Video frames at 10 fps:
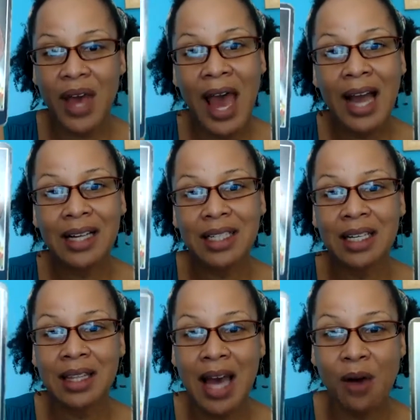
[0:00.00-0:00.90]
Act
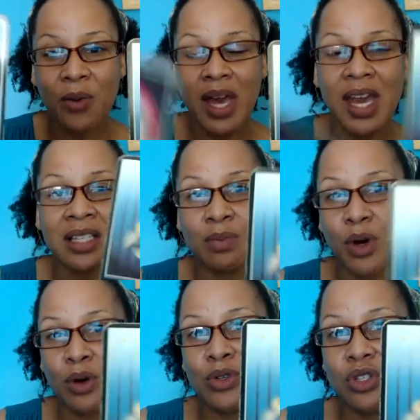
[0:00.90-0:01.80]
in that way, as
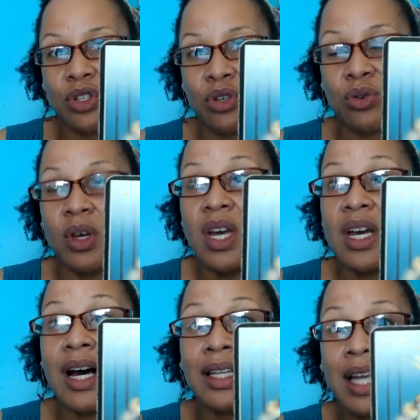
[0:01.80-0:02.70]
opposed to
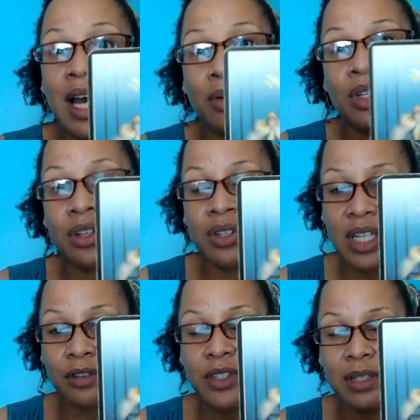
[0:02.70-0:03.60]
allowing
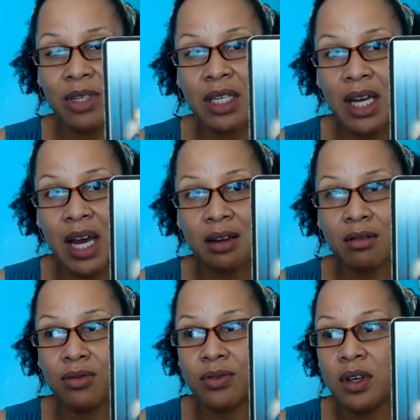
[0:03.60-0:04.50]
yourself to be kind of